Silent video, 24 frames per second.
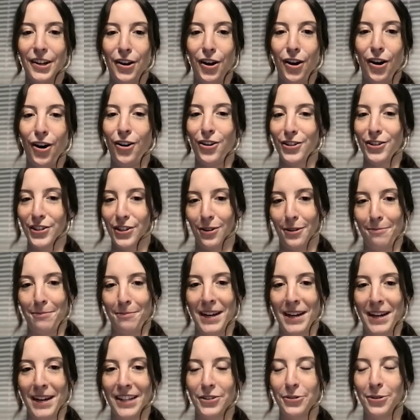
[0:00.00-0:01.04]
Also on
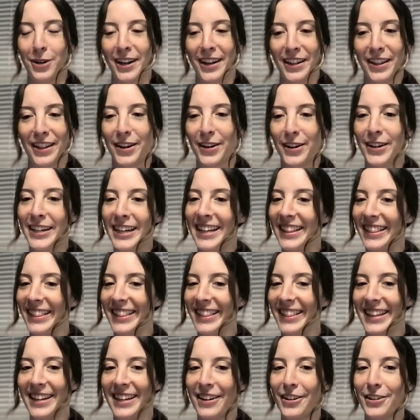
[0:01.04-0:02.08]
May 23rd in
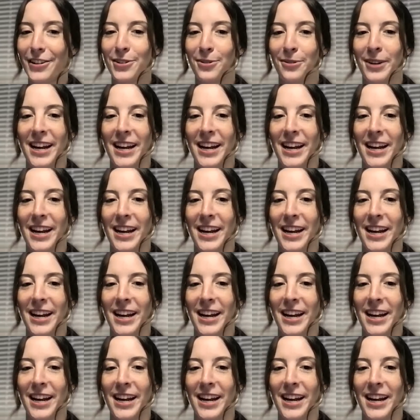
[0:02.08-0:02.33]
theaters, we